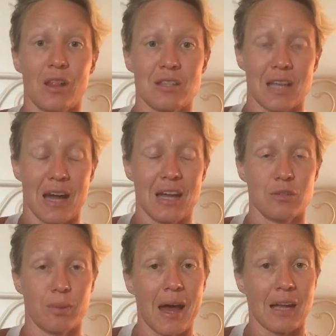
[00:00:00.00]
The sky is
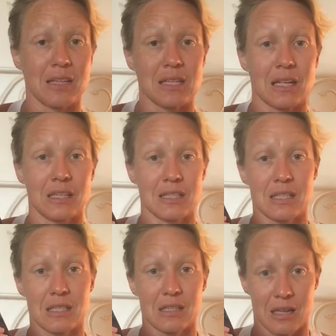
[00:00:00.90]
black. It's a
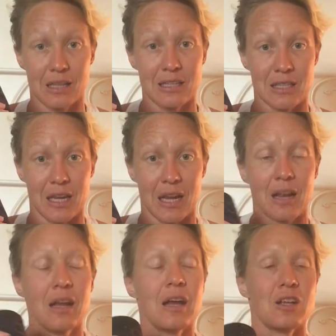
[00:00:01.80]
clean slate.
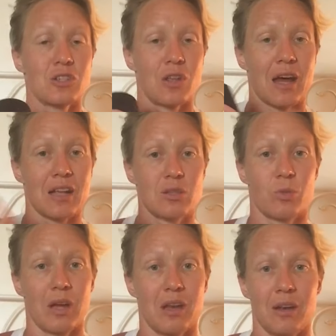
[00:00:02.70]
So that's
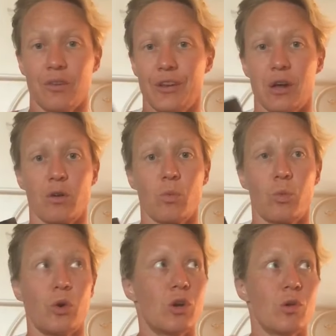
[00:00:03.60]
when, you know,
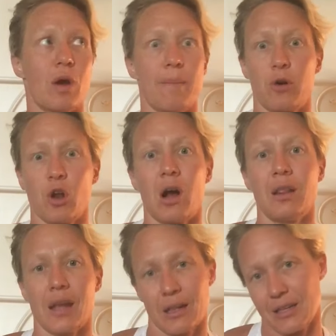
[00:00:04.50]
what do you want to put on
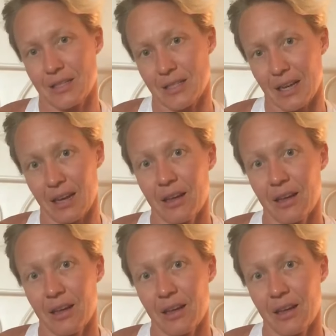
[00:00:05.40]
that clean slate?